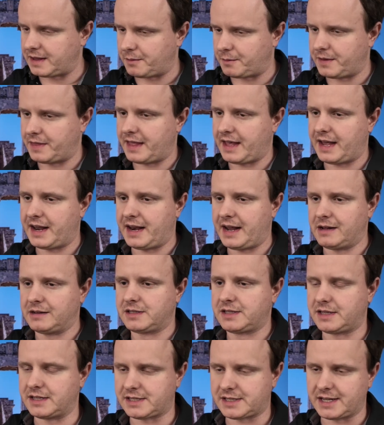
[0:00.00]
that when they
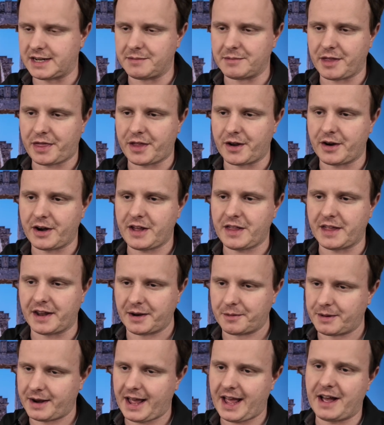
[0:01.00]
announced the Cinema 30 that
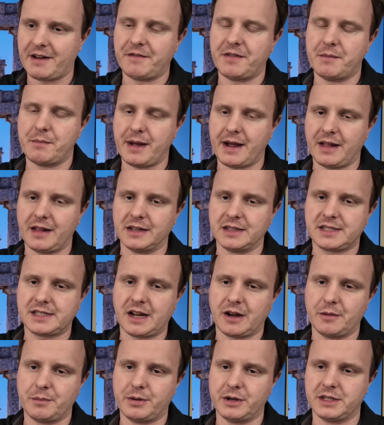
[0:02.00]
it would have the balanced
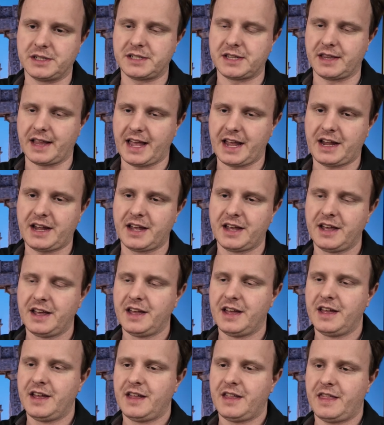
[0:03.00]
outputs like
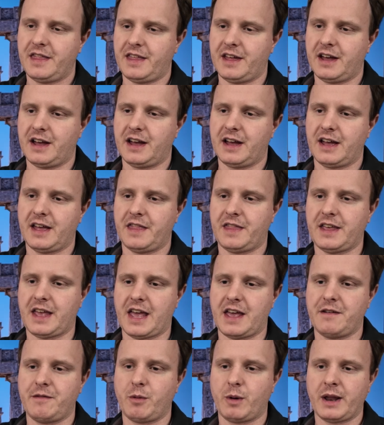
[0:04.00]
the
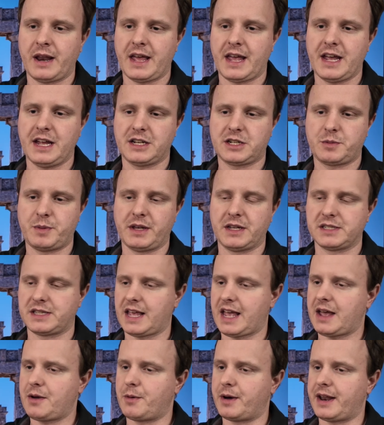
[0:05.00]
A1H, because
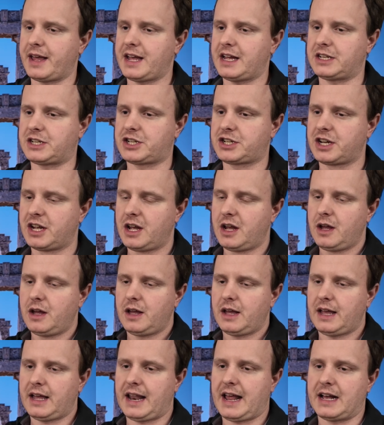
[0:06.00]
the A1H,
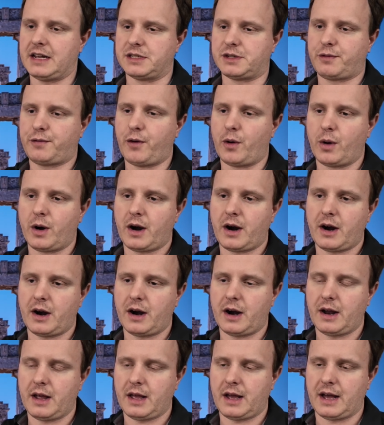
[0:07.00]
it has
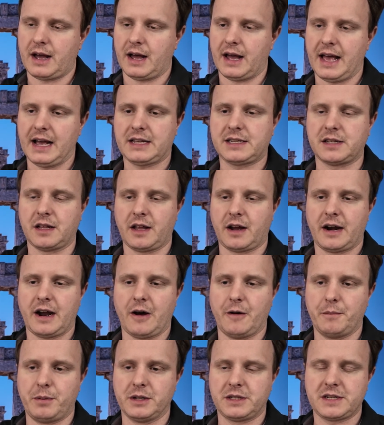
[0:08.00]
4 XLR
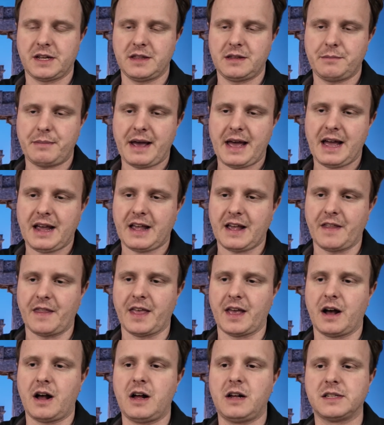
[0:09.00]
outputs on the back, and
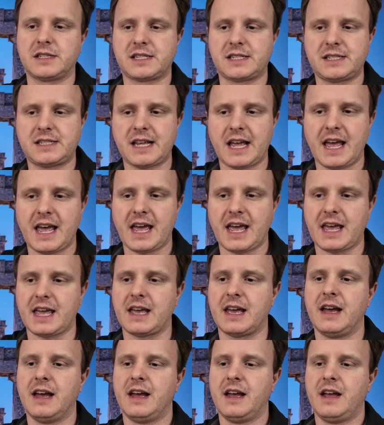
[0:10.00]
they all
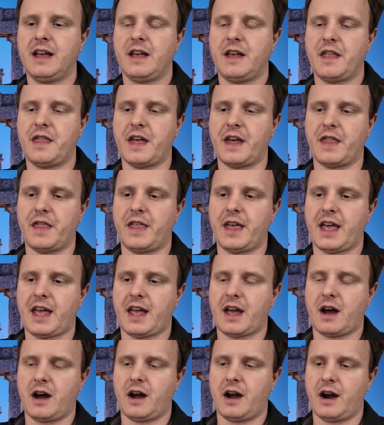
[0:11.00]
say that
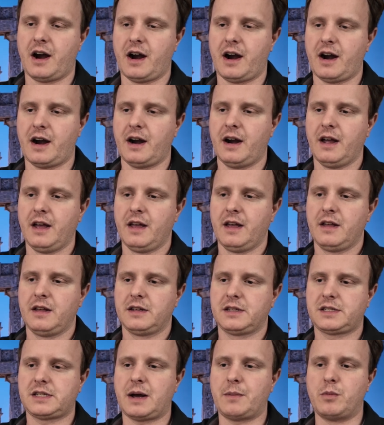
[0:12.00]
they are
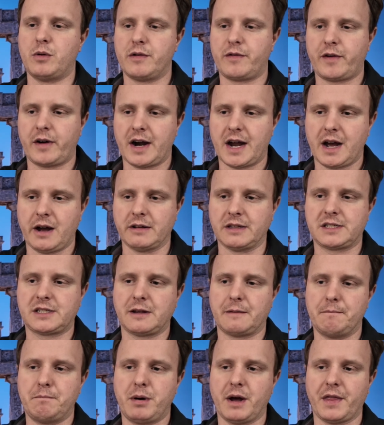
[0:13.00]
subwoofer outs,
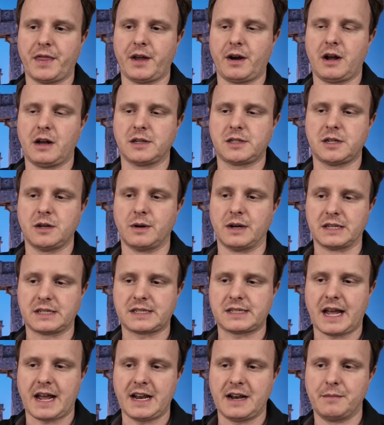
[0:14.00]
but they're also
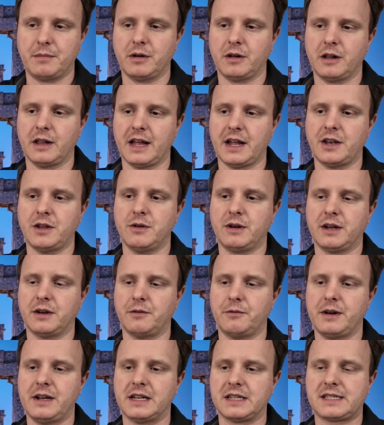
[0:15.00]
assignable, and you can
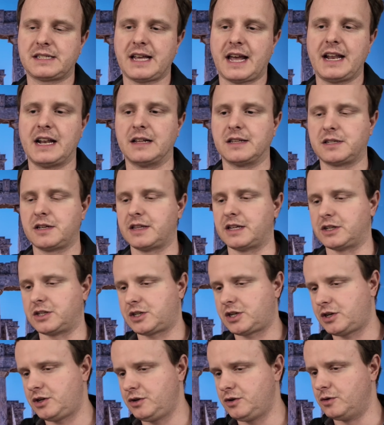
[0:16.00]
reassign it so that
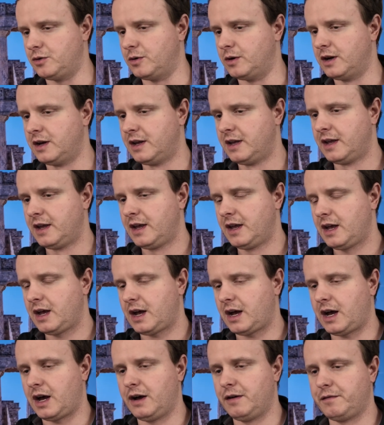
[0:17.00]
2
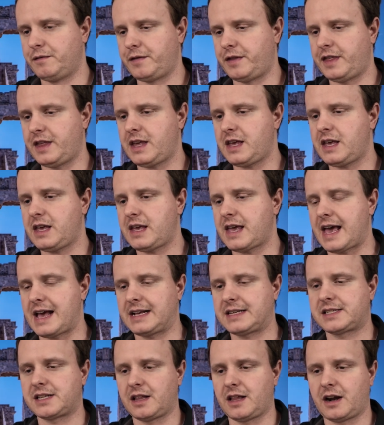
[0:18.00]
of the
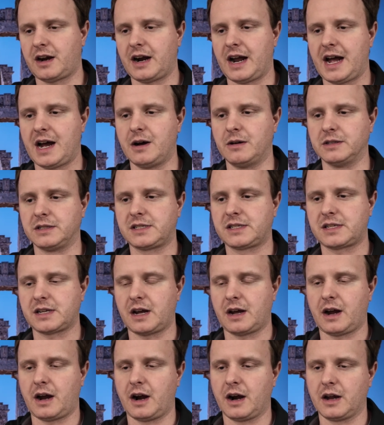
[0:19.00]
XLR
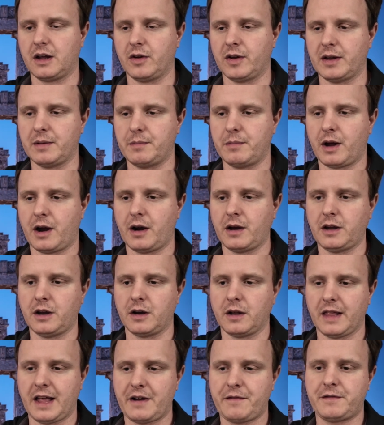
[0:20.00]
outs are
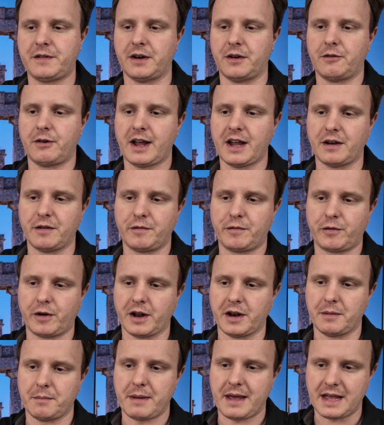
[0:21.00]
your left and right
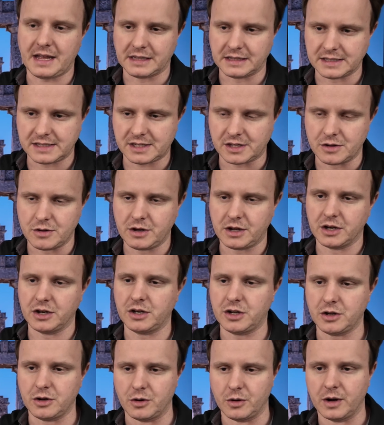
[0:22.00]
front mains. So you can
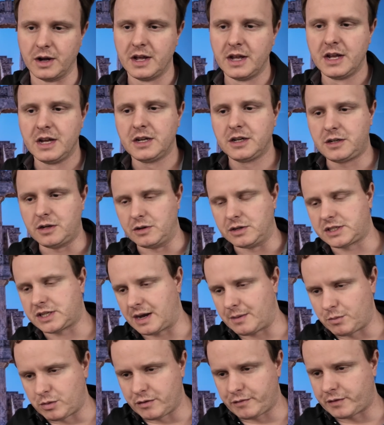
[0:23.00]
do 2
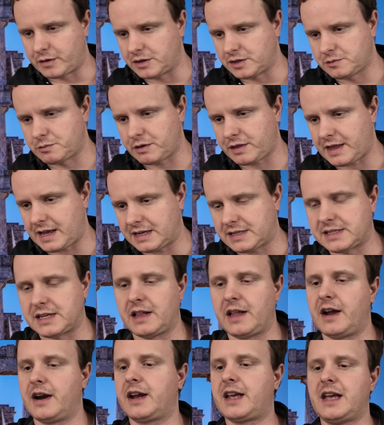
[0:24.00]
subwoofers with
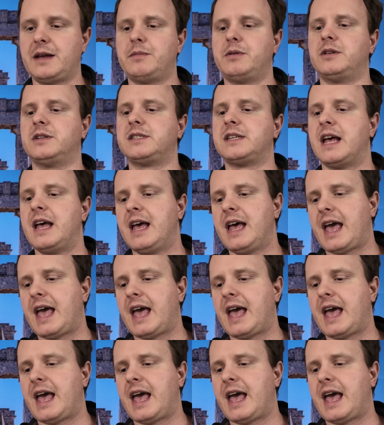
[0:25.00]
XLR cables